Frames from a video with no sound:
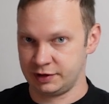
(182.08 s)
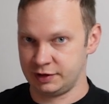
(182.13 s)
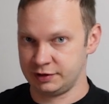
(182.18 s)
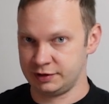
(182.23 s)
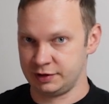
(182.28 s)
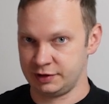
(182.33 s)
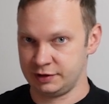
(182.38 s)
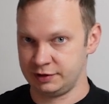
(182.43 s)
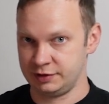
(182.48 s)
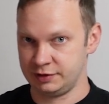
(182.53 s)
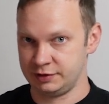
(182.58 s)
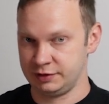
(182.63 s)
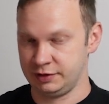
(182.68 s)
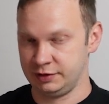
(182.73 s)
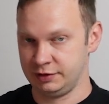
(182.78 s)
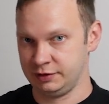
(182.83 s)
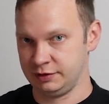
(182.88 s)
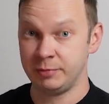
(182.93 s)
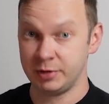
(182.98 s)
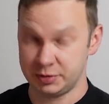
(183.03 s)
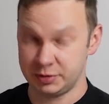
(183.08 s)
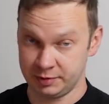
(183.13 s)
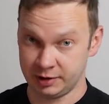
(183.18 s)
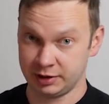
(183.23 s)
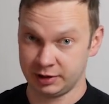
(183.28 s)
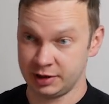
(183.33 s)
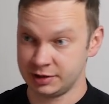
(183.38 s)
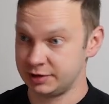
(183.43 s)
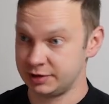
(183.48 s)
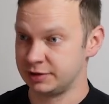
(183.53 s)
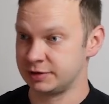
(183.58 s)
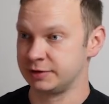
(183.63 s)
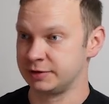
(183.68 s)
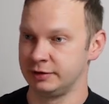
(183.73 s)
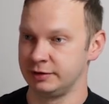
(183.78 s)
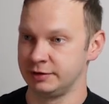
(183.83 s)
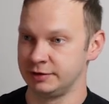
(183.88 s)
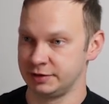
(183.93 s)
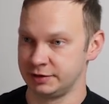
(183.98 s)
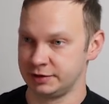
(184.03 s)
rather than PHP classes.
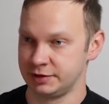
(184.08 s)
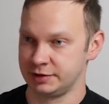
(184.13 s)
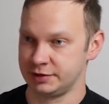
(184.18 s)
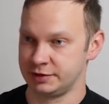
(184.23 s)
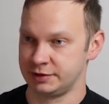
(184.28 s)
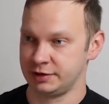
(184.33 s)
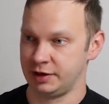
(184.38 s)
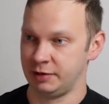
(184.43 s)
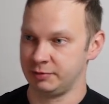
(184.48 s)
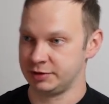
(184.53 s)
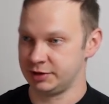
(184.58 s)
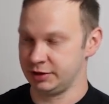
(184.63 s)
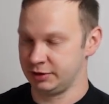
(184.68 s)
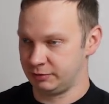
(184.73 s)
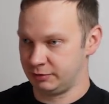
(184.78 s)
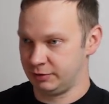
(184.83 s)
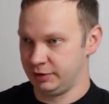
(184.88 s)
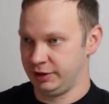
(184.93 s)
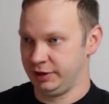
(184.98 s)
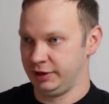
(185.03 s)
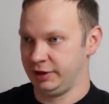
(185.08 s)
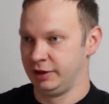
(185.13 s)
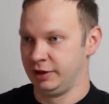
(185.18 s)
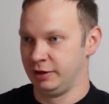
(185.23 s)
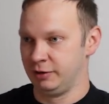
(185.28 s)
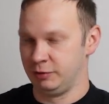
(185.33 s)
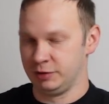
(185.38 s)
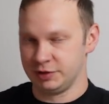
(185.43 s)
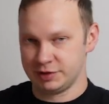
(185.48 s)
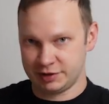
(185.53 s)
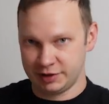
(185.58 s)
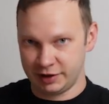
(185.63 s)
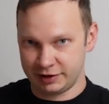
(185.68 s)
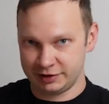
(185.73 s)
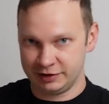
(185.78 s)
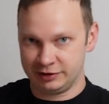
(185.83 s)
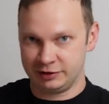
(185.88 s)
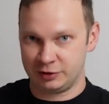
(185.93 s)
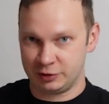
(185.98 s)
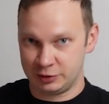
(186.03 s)
This is something we will
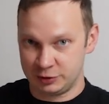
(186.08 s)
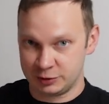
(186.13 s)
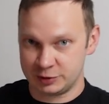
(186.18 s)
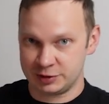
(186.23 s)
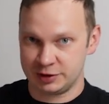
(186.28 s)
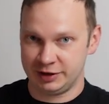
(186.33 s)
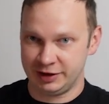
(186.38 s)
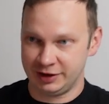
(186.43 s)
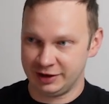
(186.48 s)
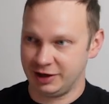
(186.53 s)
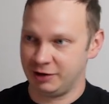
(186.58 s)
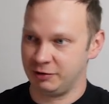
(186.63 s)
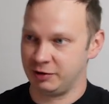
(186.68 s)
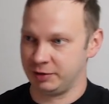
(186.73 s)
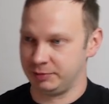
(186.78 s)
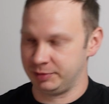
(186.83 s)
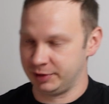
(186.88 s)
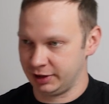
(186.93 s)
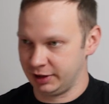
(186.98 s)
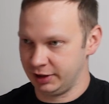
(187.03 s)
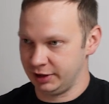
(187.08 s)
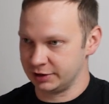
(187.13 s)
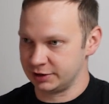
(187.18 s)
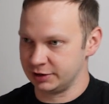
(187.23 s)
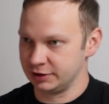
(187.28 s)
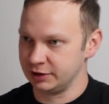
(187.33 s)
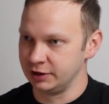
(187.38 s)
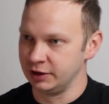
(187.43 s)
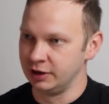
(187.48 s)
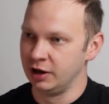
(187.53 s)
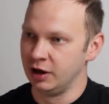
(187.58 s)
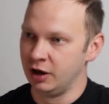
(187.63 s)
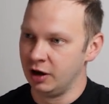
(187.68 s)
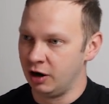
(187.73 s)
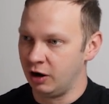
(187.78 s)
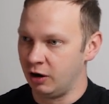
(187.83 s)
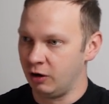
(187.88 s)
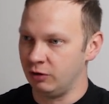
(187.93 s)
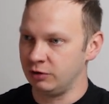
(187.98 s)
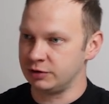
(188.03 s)
start introducing in our application.
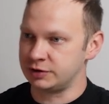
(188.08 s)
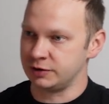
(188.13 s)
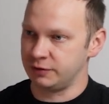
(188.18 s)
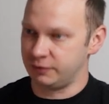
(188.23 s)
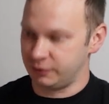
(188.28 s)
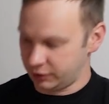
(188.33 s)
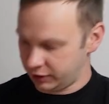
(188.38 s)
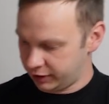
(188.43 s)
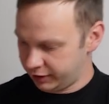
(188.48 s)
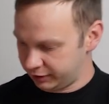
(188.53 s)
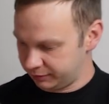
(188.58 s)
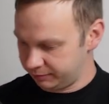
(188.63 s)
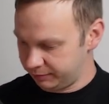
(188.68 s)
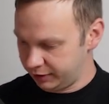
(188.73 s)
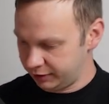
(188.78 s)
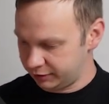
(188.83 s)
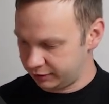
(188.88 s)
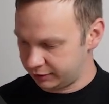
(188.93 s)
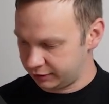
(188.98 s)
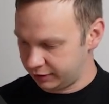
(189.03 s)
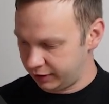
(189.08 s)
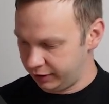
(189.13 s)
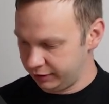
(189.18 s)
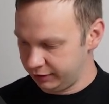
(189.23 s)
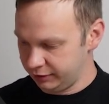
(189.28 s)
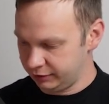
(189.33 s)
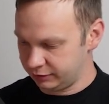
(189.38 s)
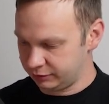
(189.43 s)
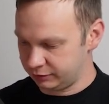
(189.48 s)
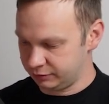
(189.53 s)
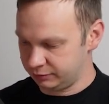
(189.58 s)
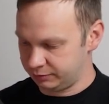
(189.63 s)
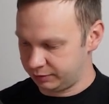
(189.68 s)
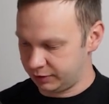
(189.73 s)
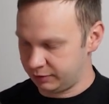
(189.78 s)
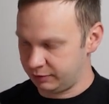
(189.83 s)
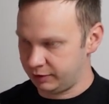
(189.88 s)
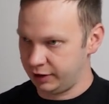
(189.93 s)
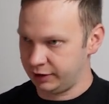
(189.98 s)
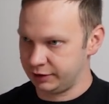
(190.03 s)
Also for get method, I need to
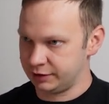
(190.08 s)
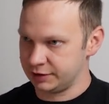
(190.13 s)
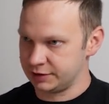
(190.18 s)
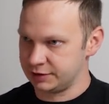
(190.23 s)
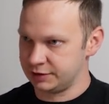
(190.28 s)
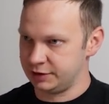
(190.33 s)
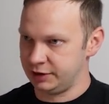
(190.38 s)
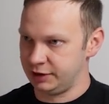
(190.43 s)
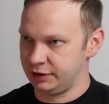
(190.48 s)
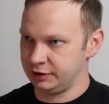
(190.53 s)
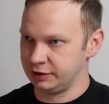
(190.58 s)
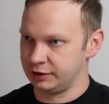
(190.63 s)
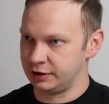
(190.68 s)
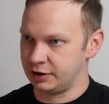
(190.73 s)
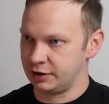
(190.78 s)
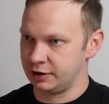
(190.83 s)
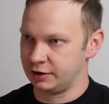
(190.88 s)
provide a string